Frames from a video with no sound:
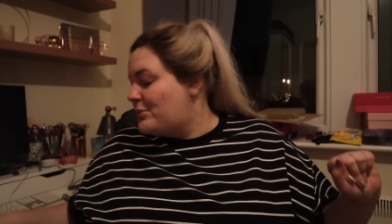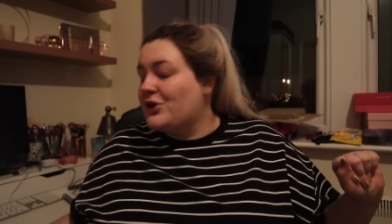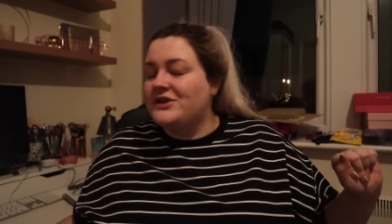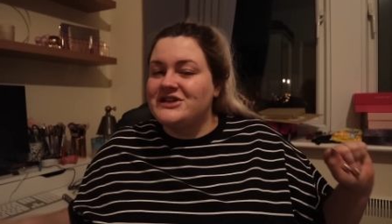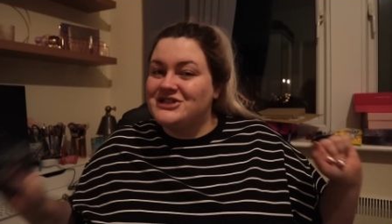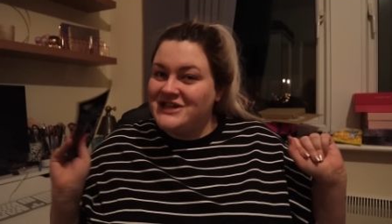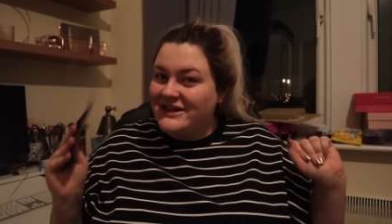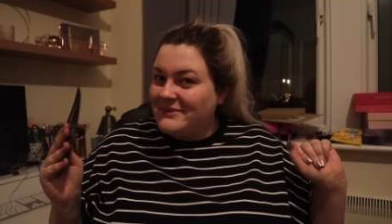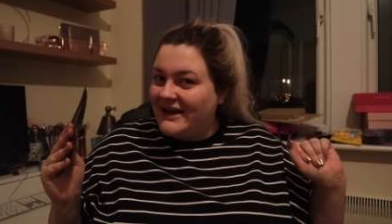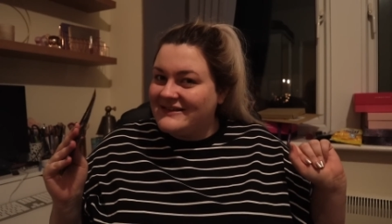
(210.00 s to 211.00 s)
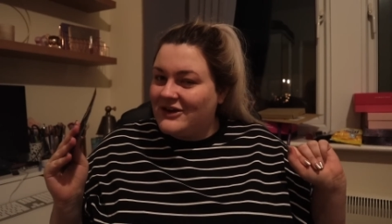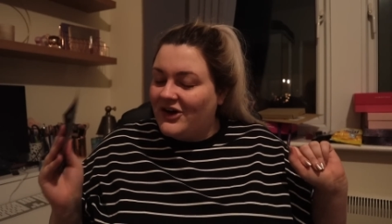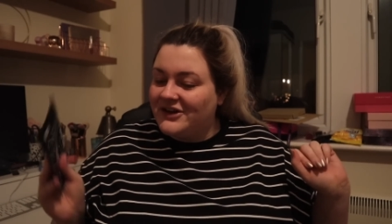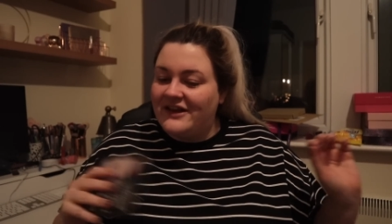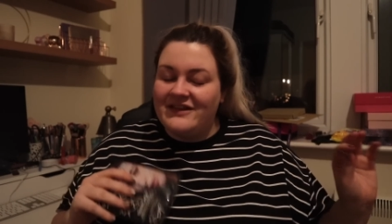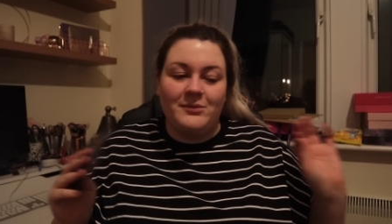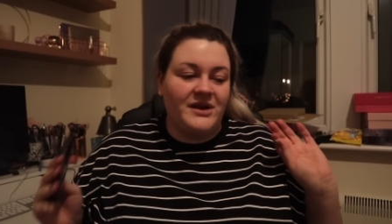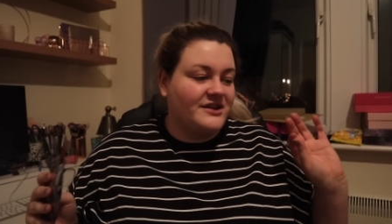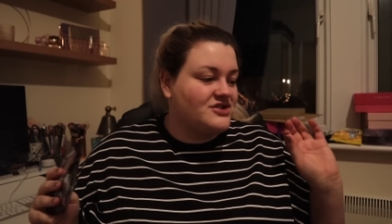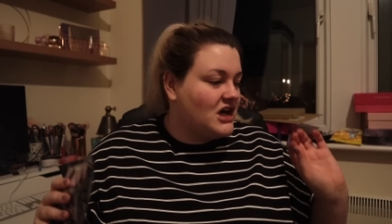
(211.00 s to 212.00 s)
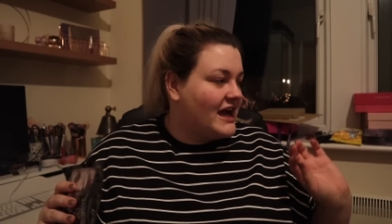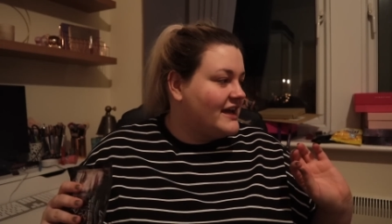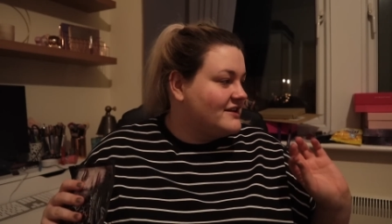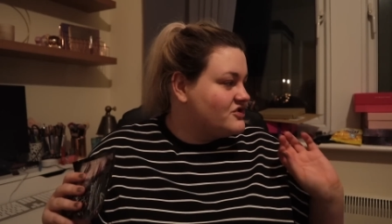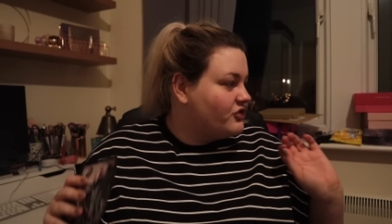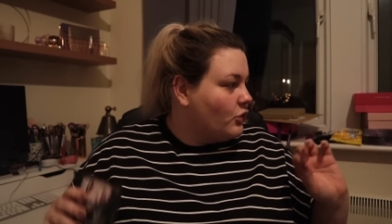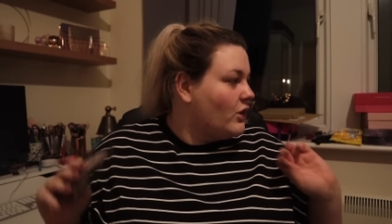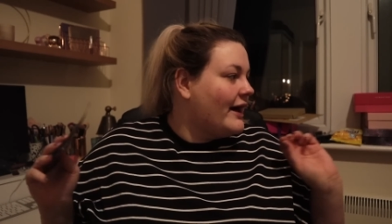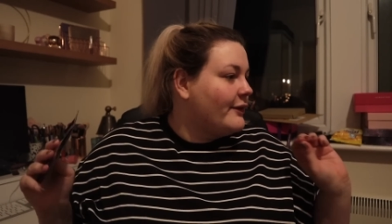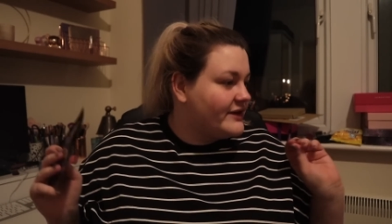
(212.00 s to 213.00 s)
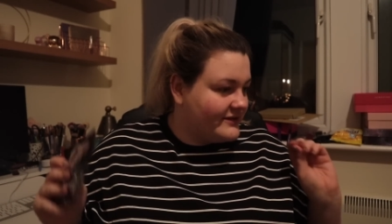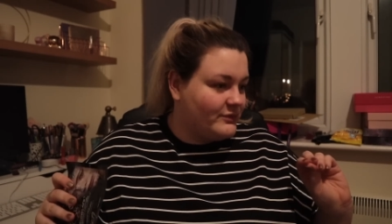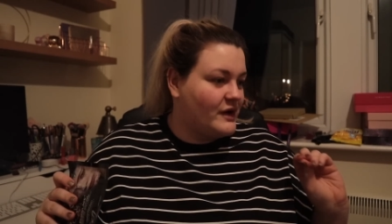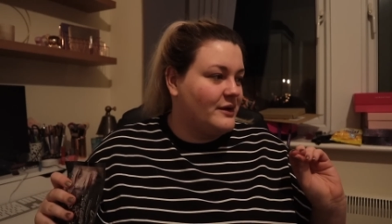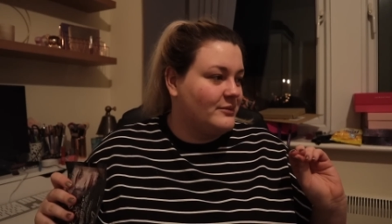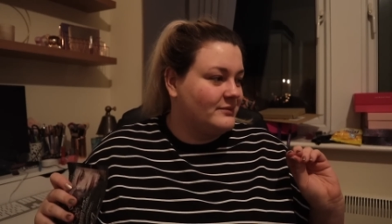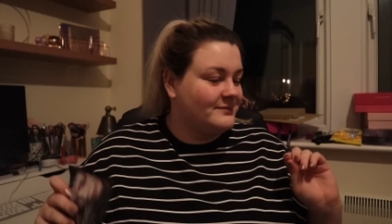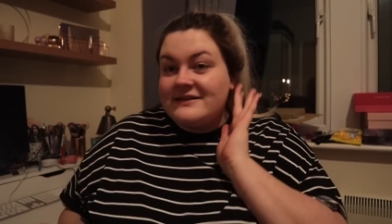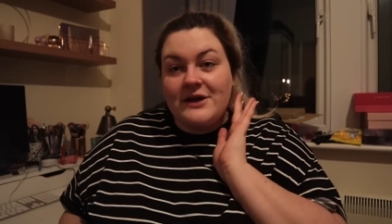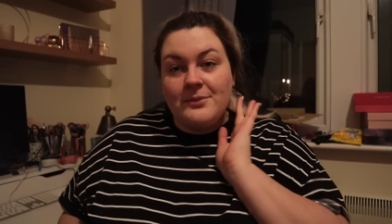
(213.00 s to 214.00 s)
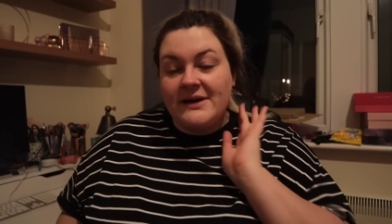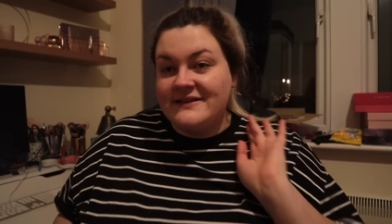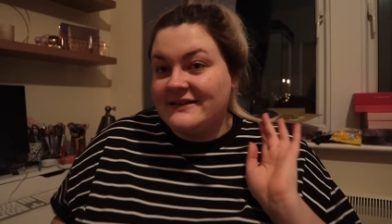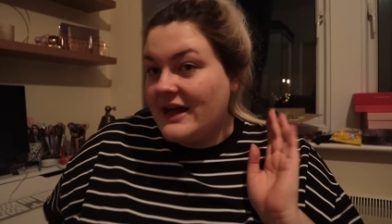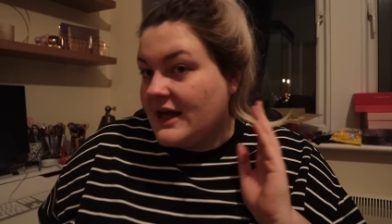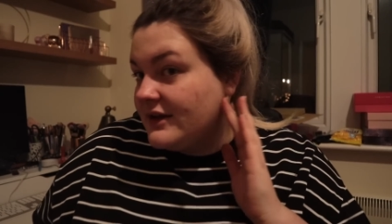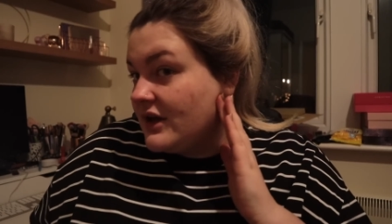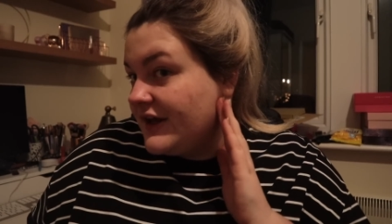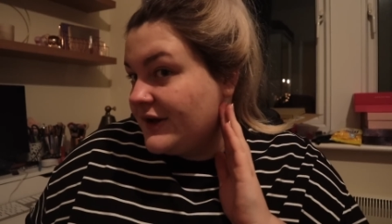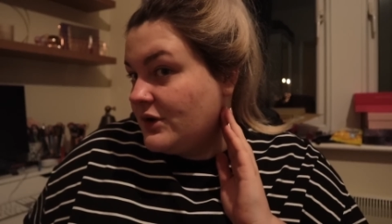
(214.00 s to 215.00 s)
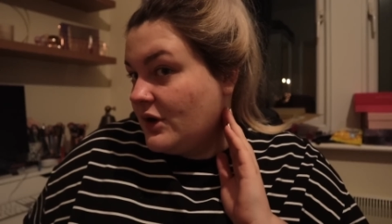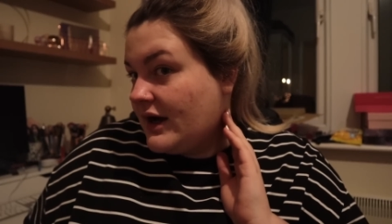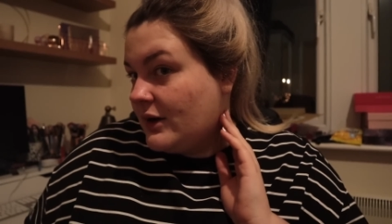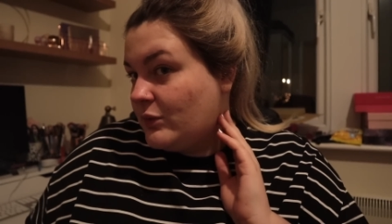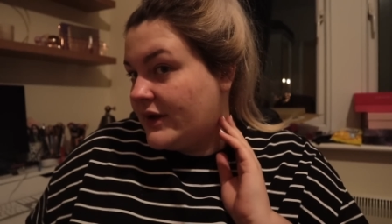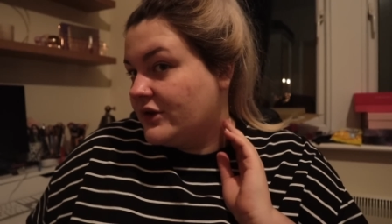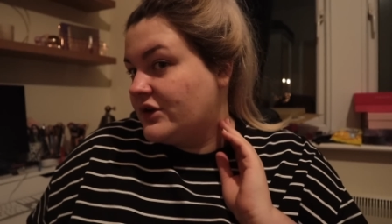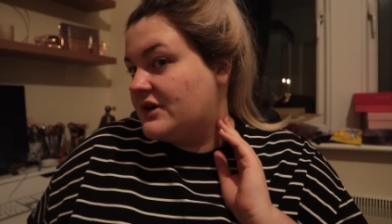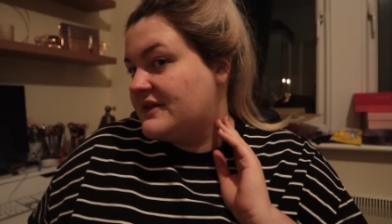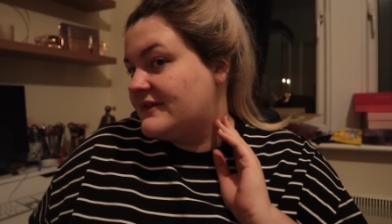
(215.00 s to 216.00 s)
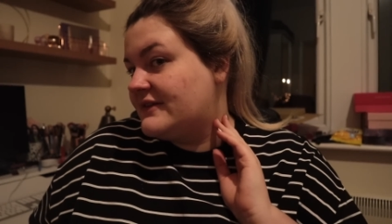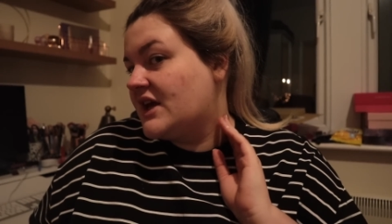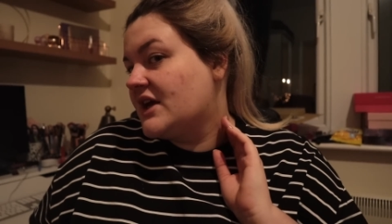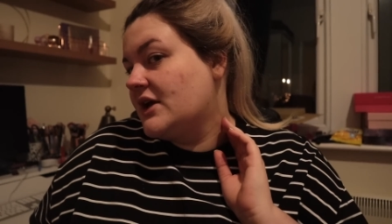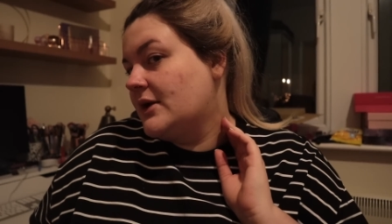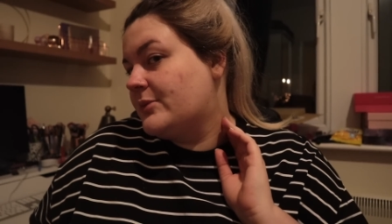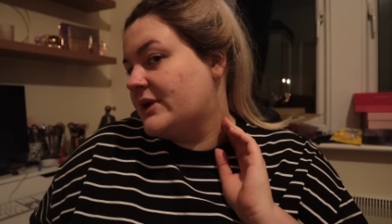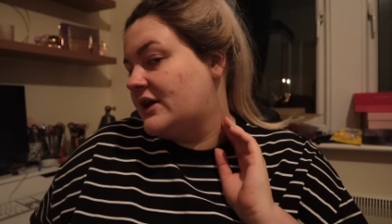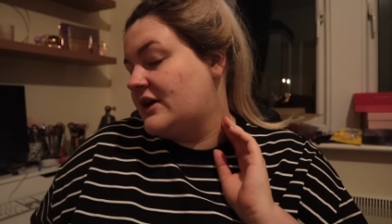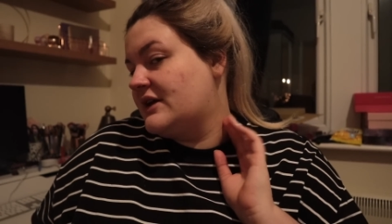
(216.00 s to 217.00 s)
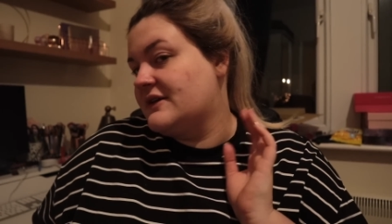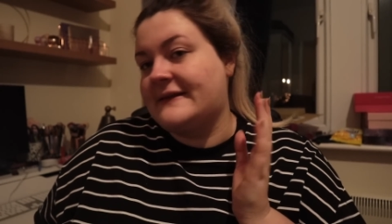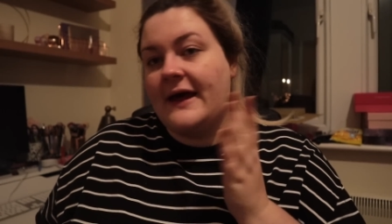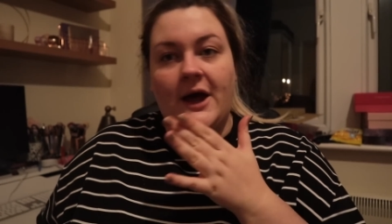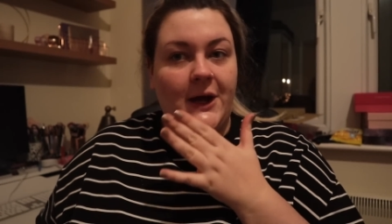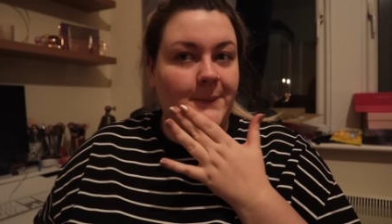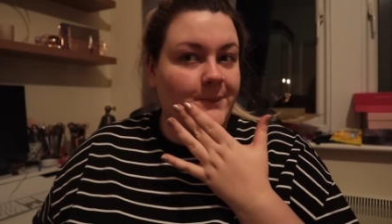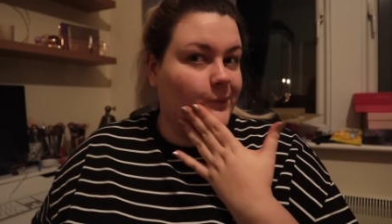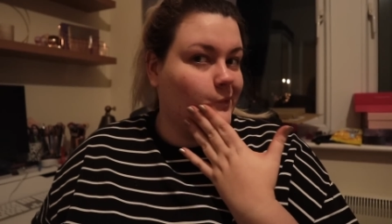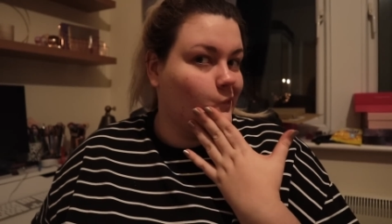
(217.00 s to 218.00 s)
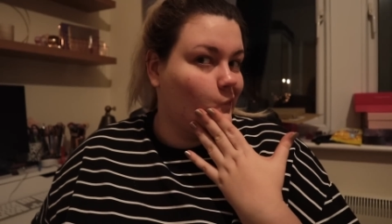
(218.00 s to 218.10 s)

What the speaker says: put this sheet mask on and then we can try and sort out this room. So my skin, I don't know how well you can see because I've